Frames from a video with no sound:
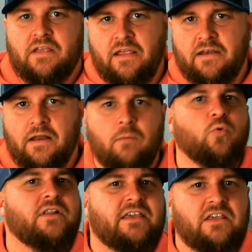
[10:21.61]
and I'm
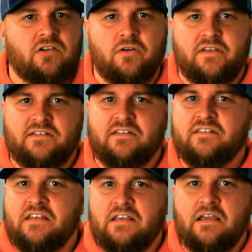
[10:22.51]
really curious to
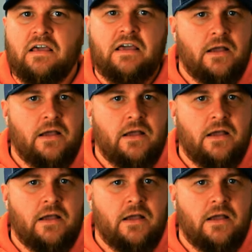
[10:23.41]
see